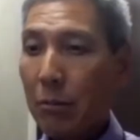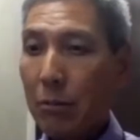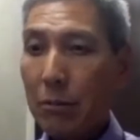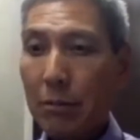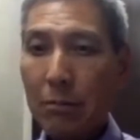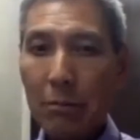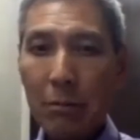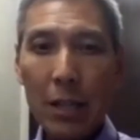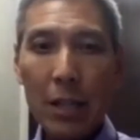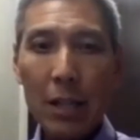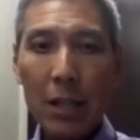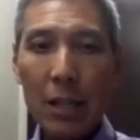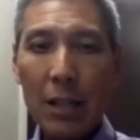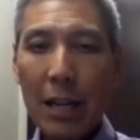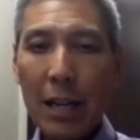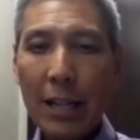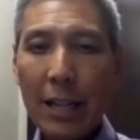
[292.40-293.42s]
well,
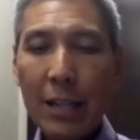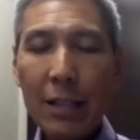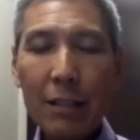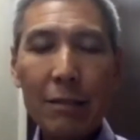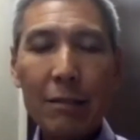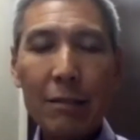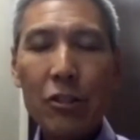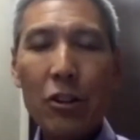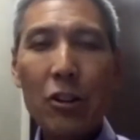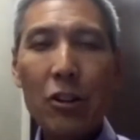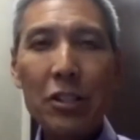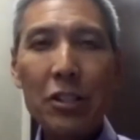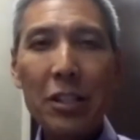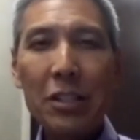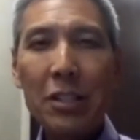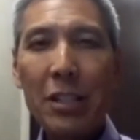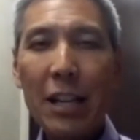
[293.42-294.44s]
I didn't charge
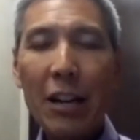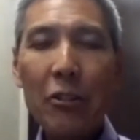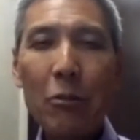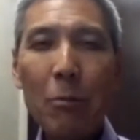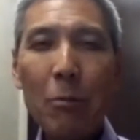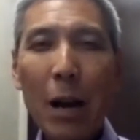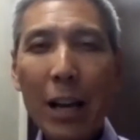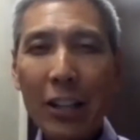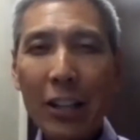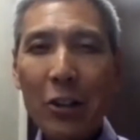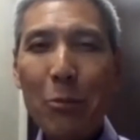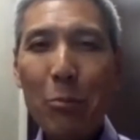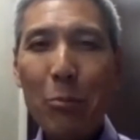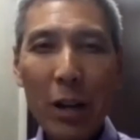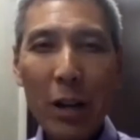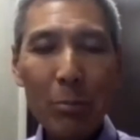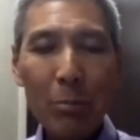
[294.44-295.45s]
this, and now you're racking your
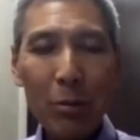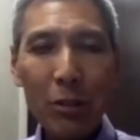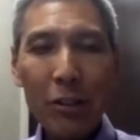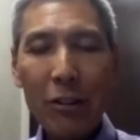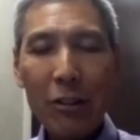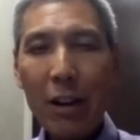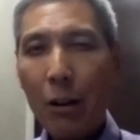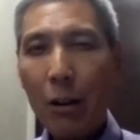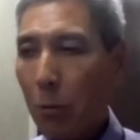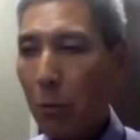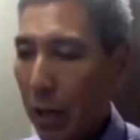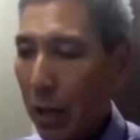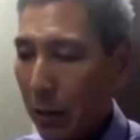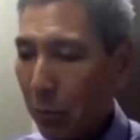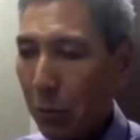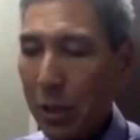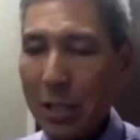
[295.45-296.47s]
brain, pulling your hair out.
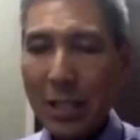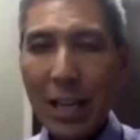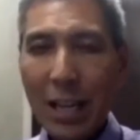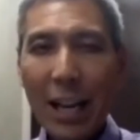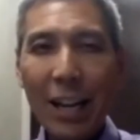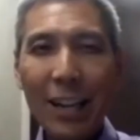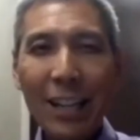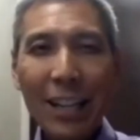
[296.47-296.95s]
What was that?